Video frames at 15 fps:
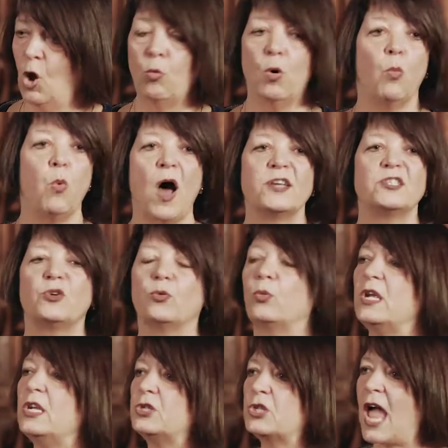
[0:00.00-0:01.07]
will want to
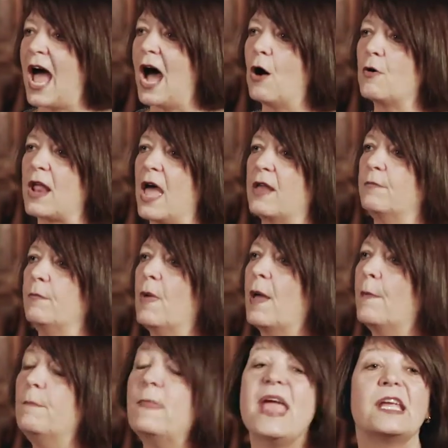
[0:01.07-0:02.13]
reach out and
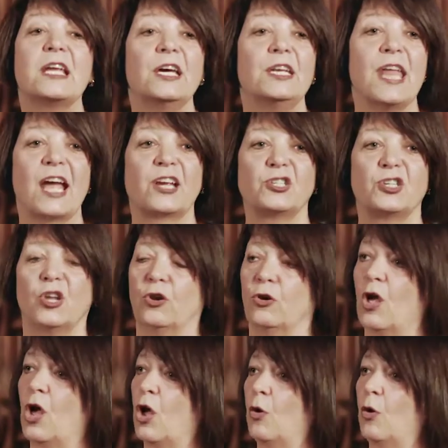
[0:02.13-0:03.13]
make connection